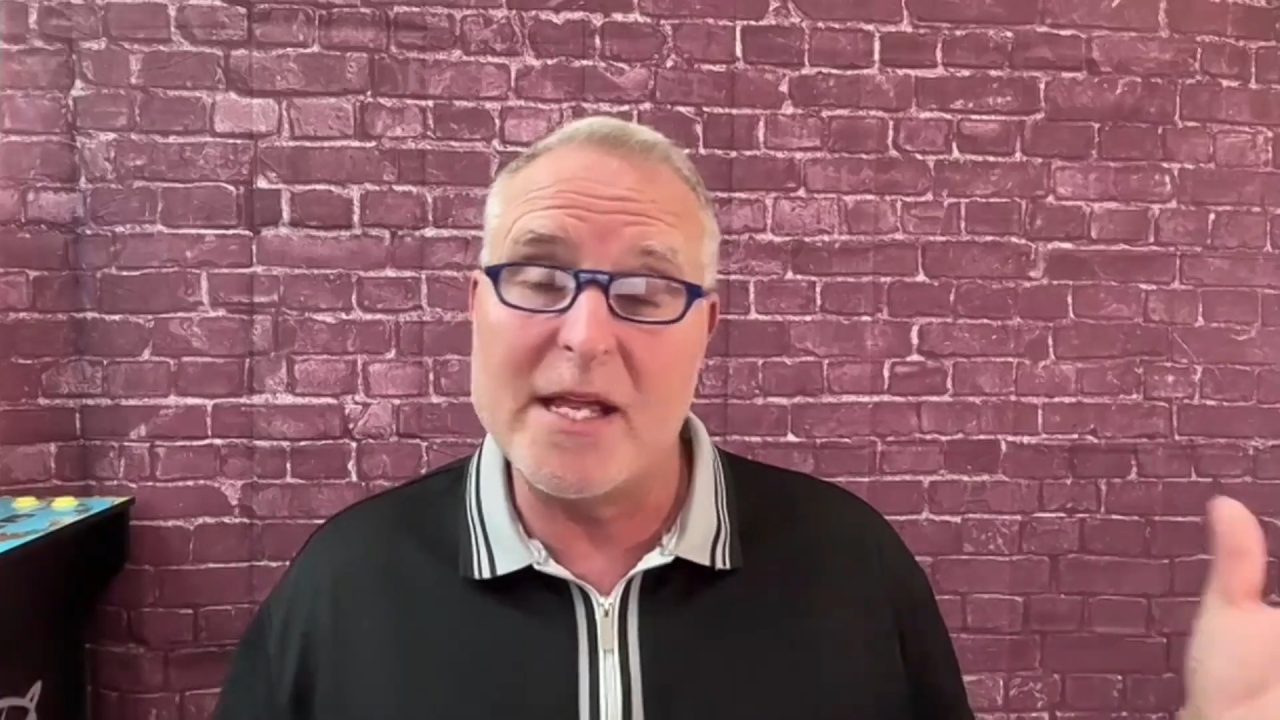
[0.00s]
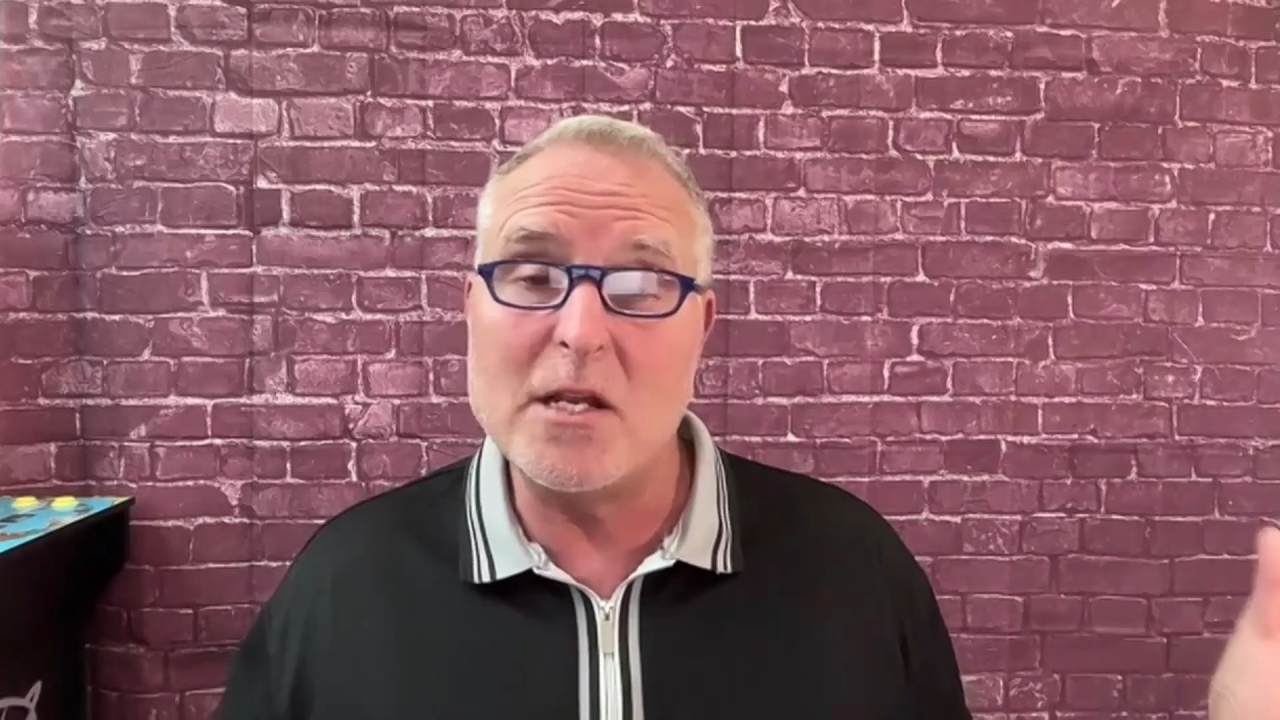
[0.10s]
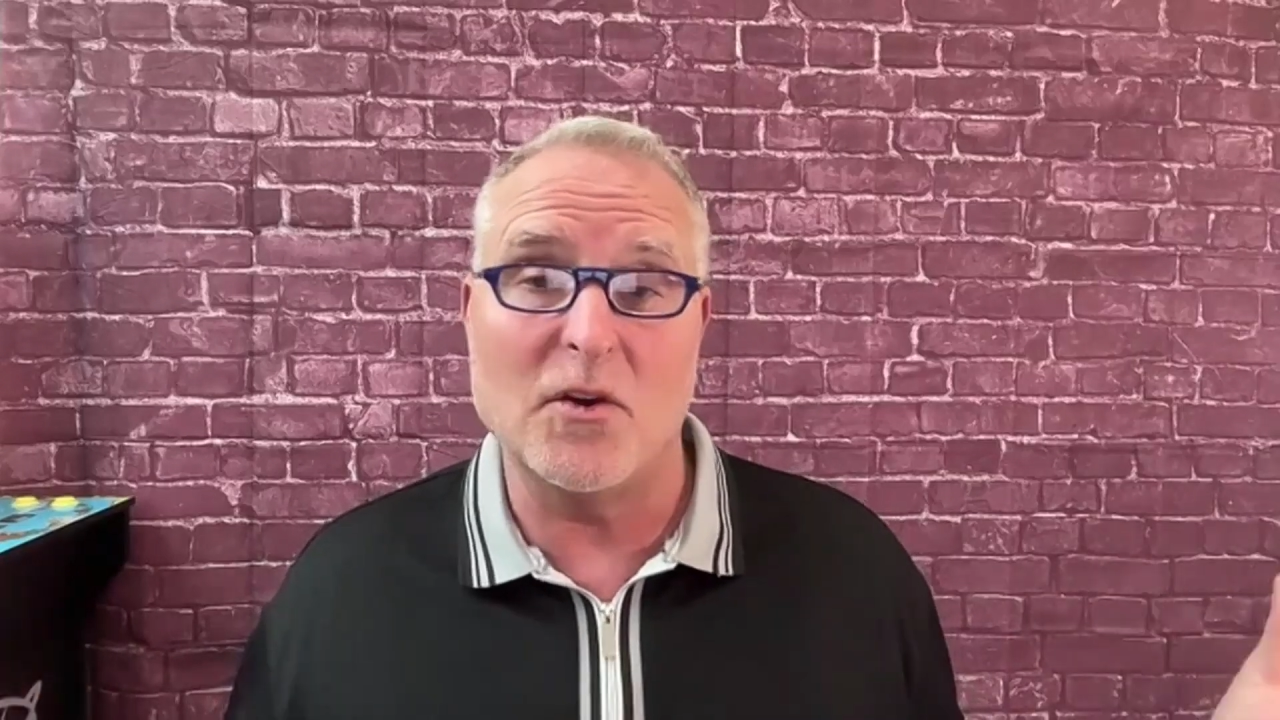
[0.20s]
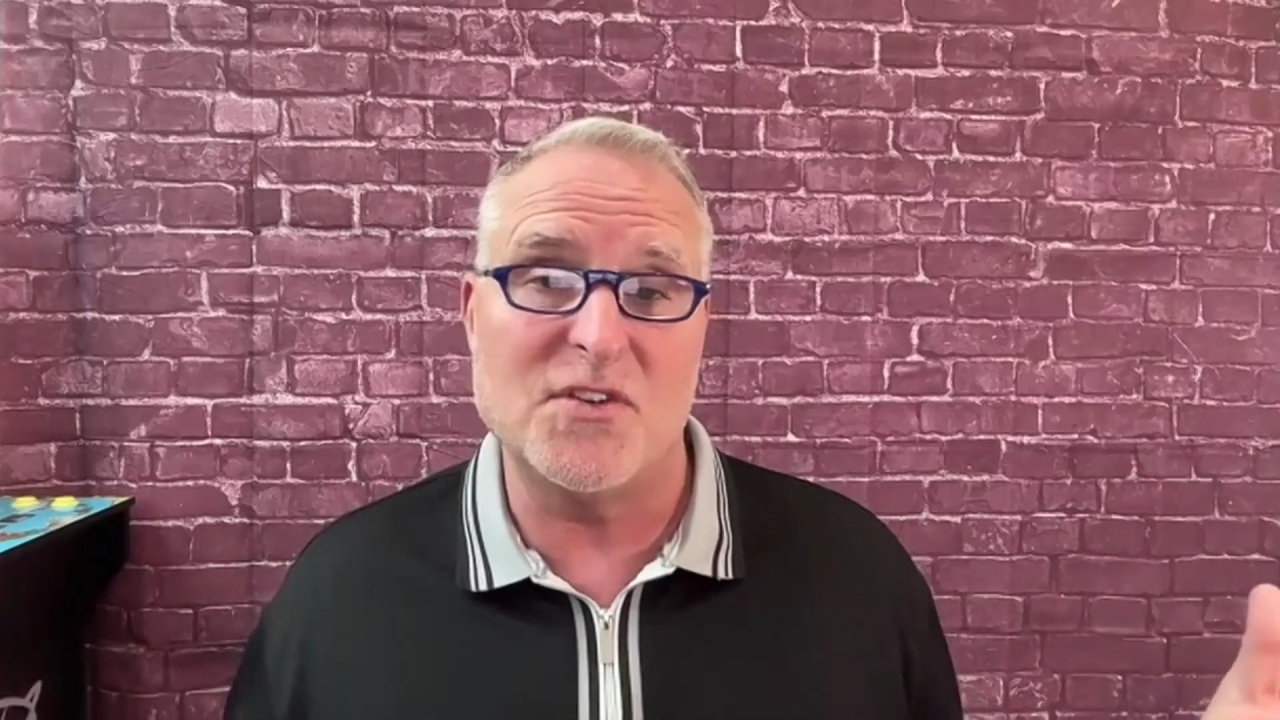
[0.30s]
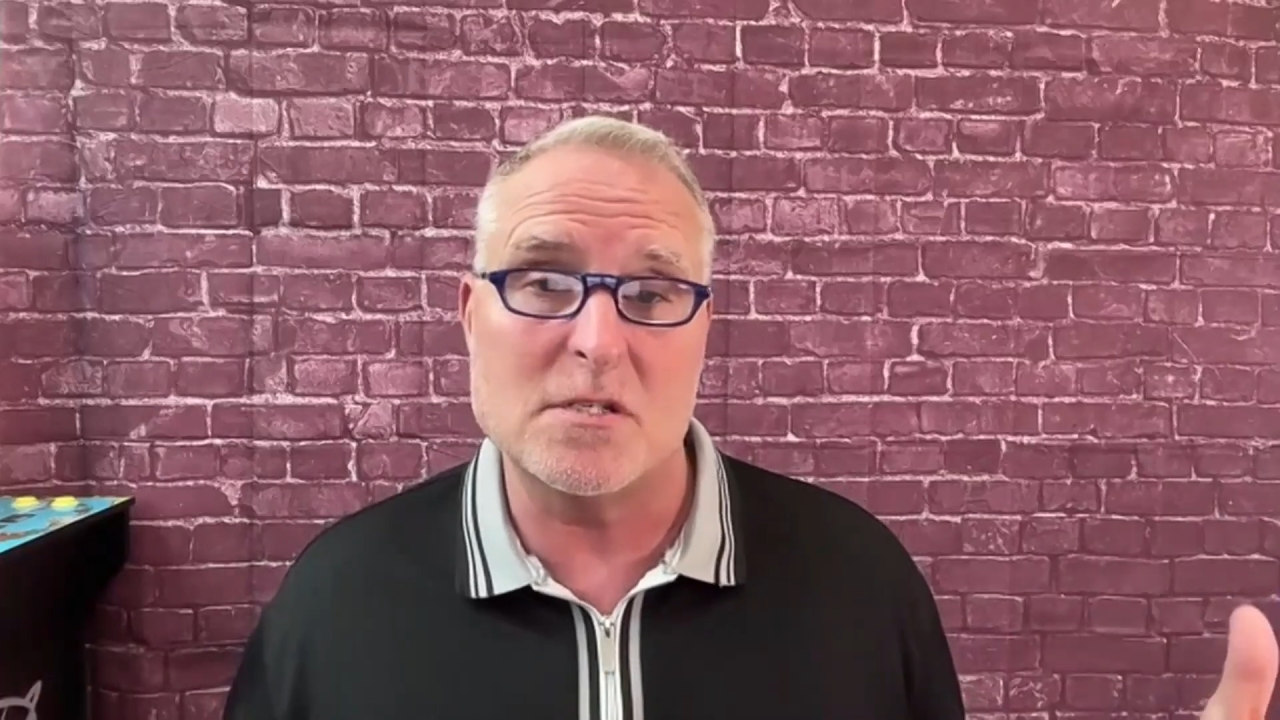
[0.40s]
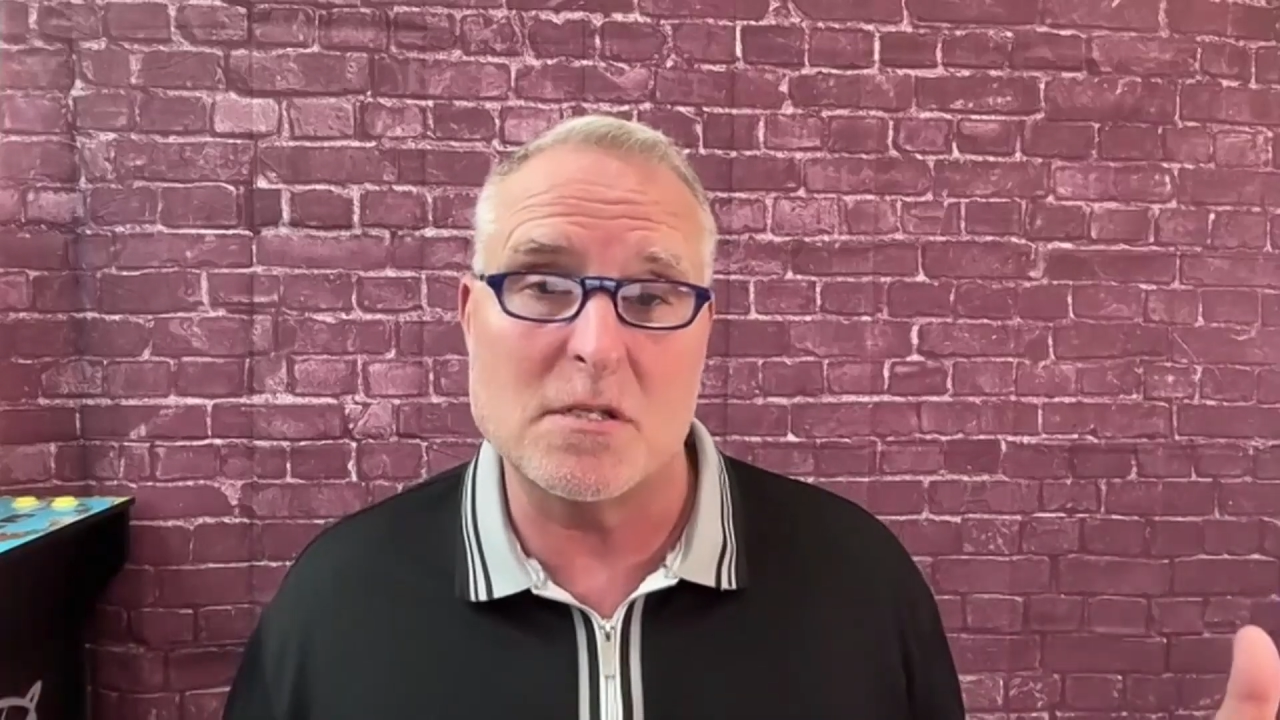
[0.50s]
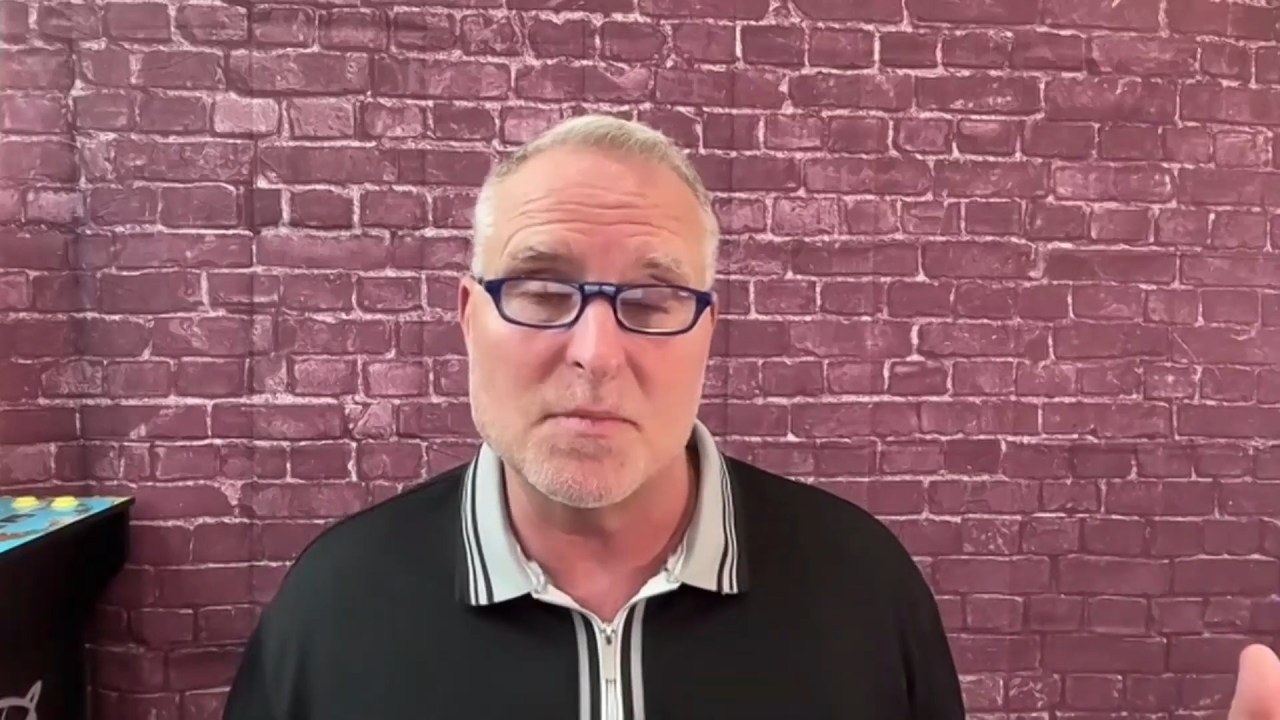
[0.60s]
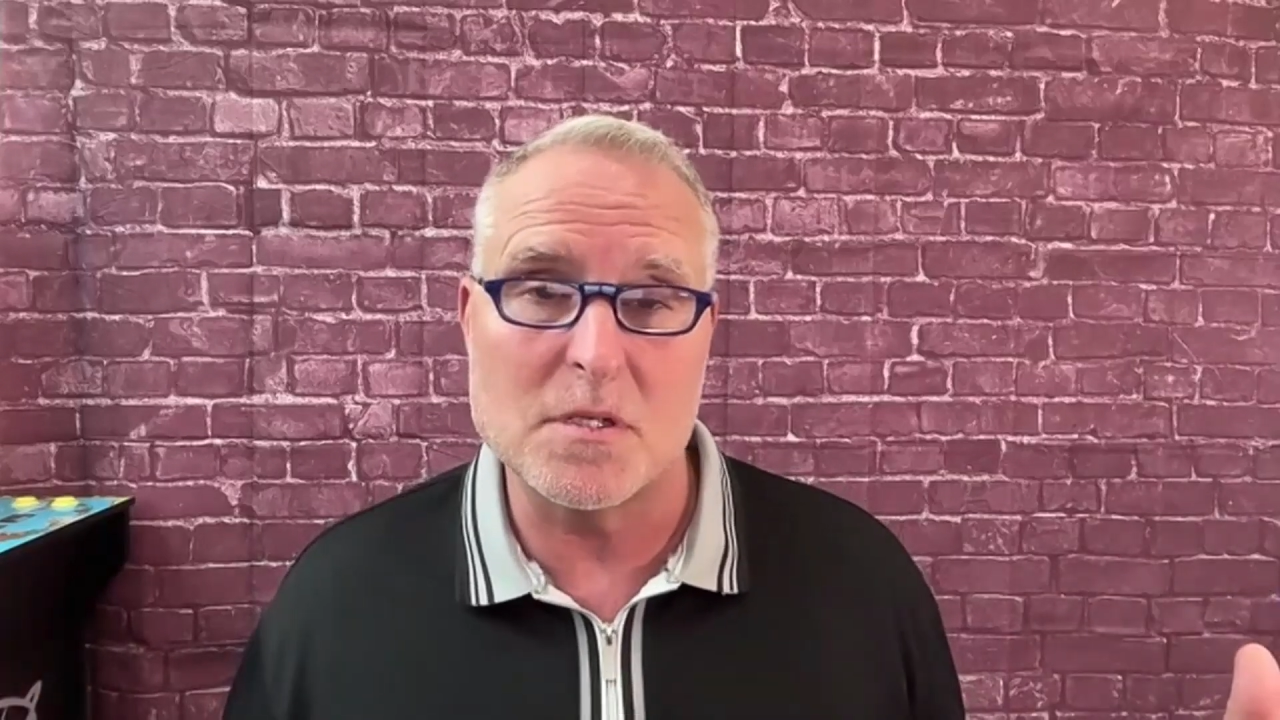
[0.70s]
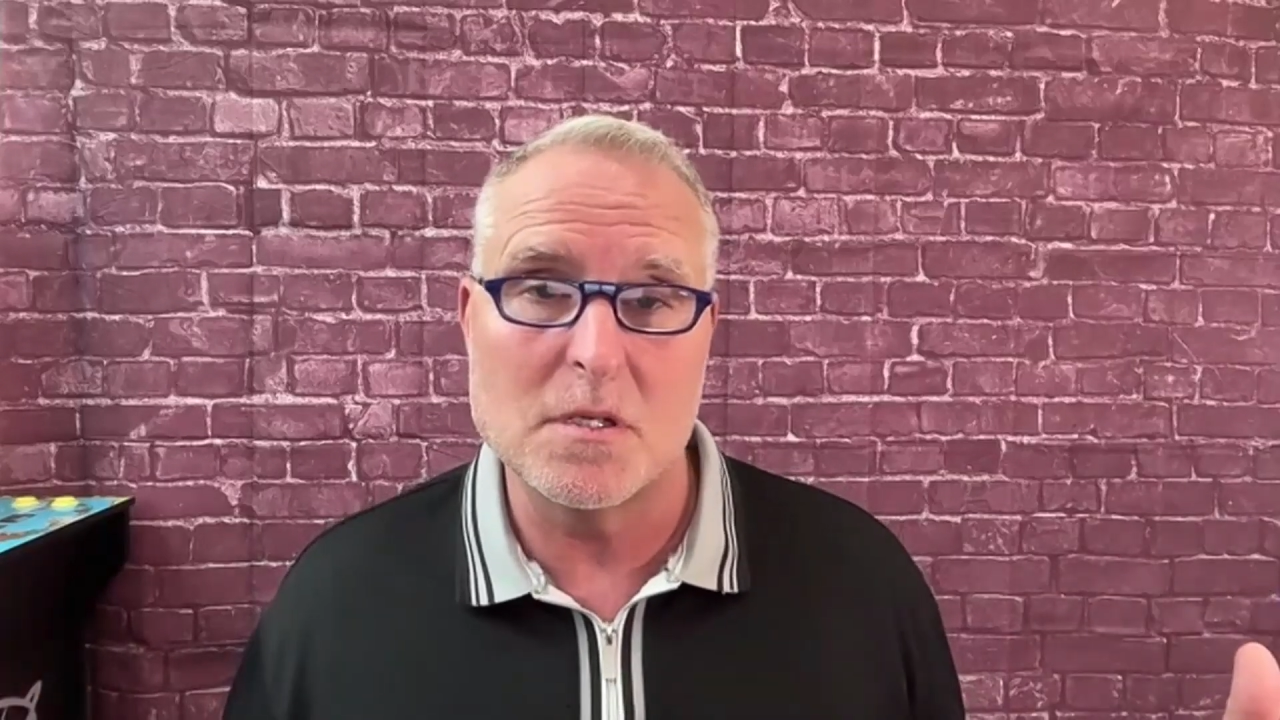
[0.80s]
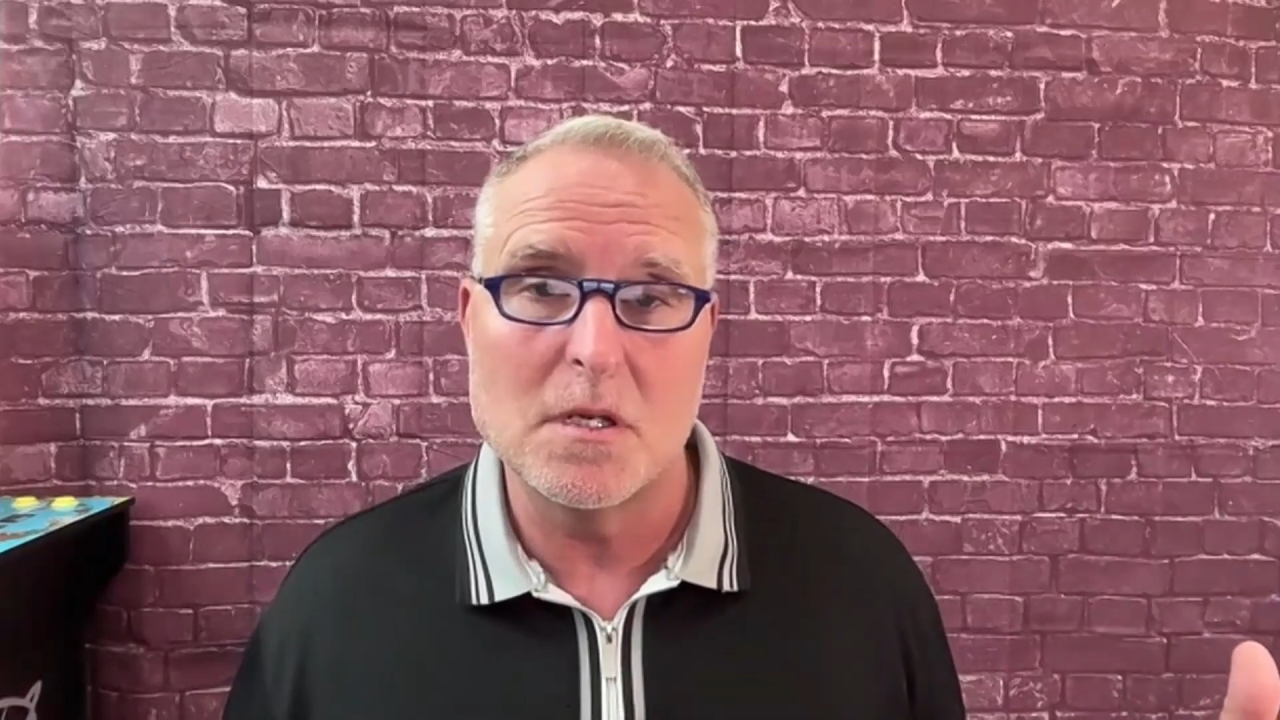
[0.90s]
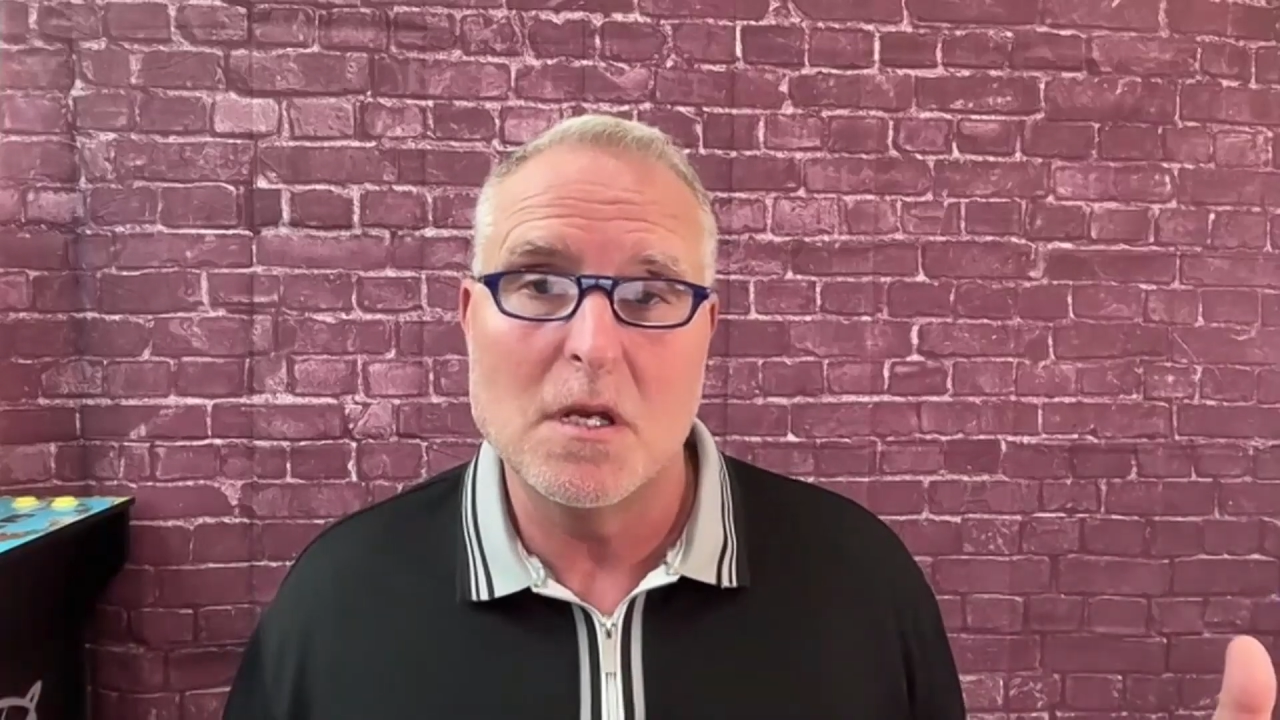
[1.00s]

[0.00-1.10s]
ecosystems.